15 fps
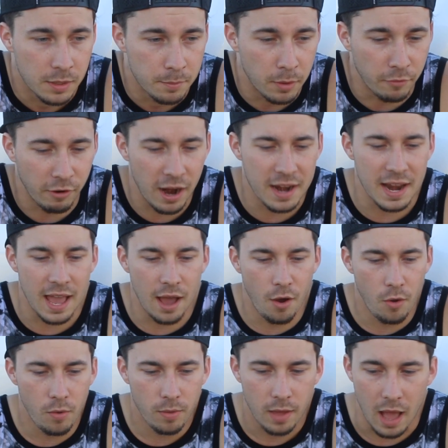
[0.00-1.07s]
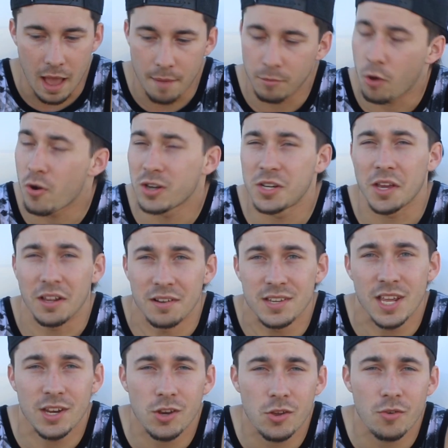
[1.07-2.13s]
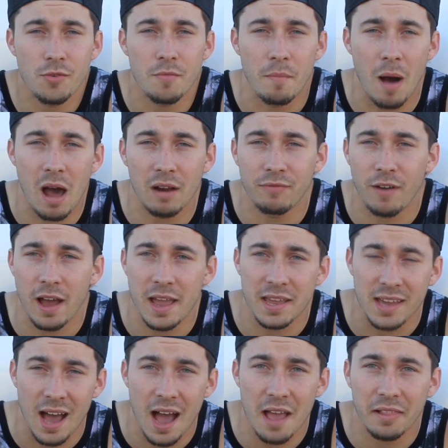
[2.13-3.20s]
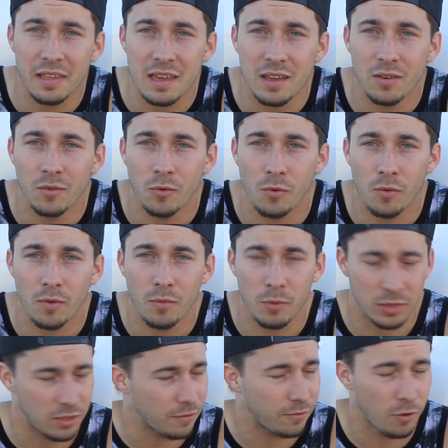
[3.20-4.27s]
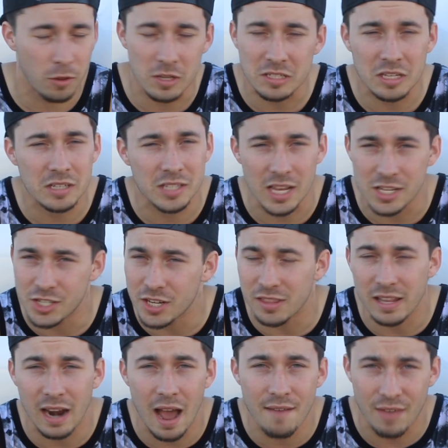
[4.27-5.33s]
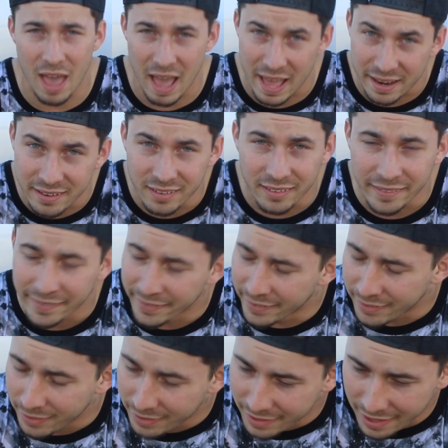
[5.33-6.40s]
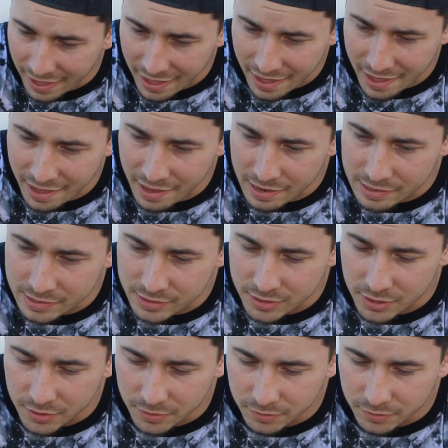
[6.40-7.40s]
But right now, I'm going to continue modifying Kylie with the fullest intention that I've had. And